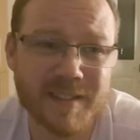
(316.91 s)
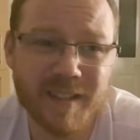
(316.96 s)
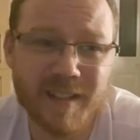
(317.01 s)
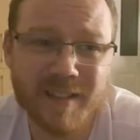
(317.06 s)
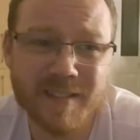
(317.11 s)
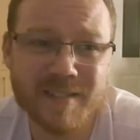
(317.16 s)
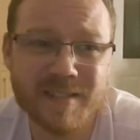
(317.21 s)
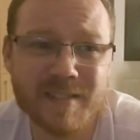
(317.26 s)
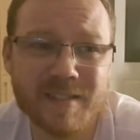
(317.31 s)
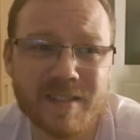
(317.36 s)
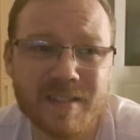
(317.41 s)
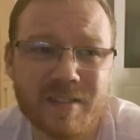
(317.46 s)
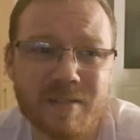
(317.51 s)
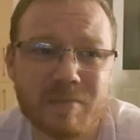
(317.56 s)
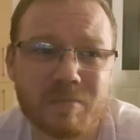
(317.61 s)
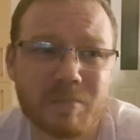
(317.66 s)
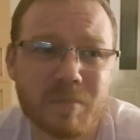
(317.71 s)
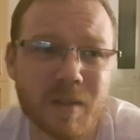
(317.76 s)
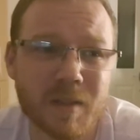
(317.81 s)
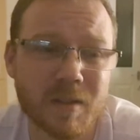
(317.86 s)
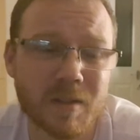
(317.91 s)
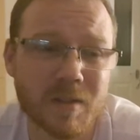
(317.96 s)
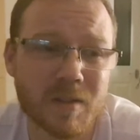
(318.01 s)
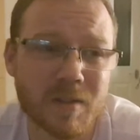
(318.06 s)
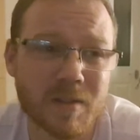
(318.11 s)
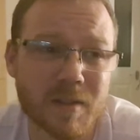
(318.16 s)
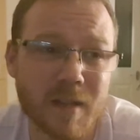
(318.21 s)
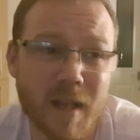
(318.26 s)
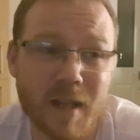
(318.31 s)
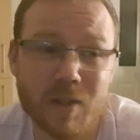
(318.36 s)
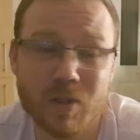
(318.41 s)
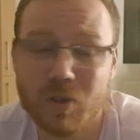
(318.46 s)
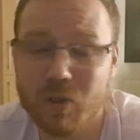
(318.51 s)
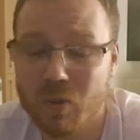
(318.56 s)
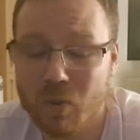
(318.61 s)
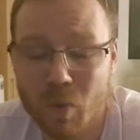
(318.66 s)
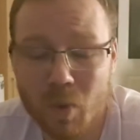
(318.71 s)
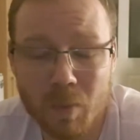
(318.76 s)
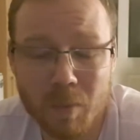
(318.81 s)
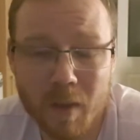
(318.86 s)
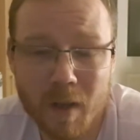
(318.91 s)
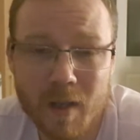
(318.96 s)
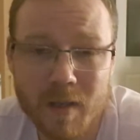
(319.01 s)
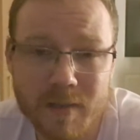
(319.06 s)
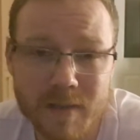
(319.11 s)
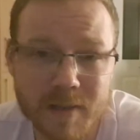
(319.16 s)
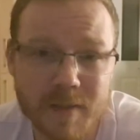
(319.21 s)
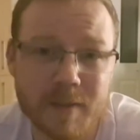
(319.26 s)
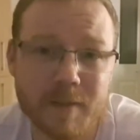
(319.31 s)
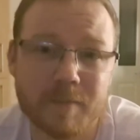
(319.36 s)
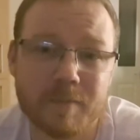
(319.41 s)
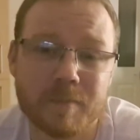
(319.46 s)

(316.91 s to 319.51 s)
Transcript: does because that's your party.